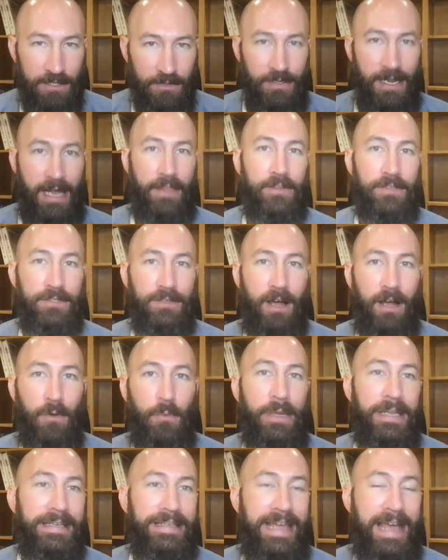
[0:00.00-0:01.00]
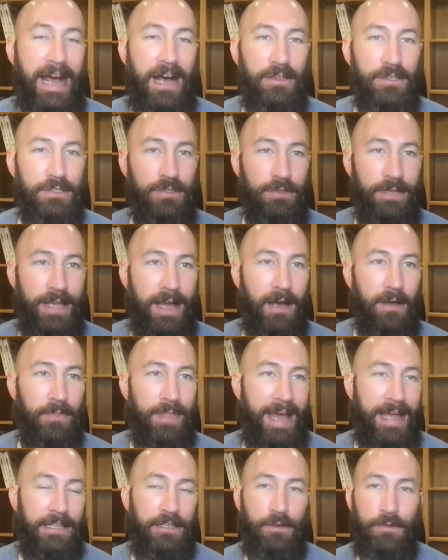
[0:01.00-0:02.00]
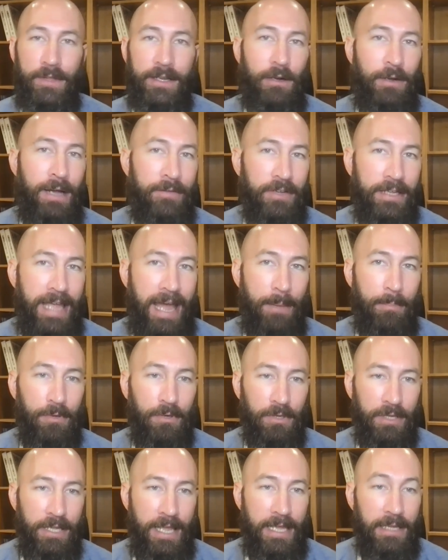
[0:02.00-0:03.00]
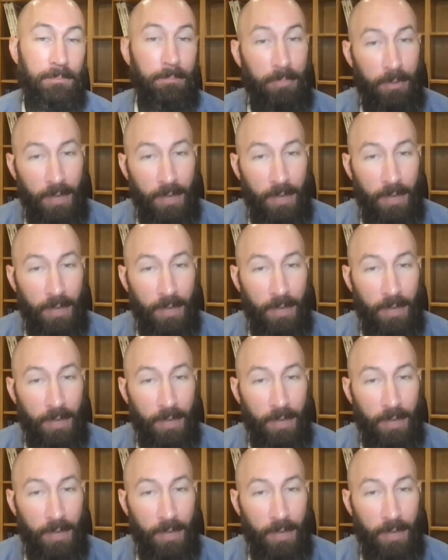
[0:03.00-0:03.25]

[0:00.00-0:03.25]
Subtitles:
So now the stock went down. So now that year they don't have a capital gain.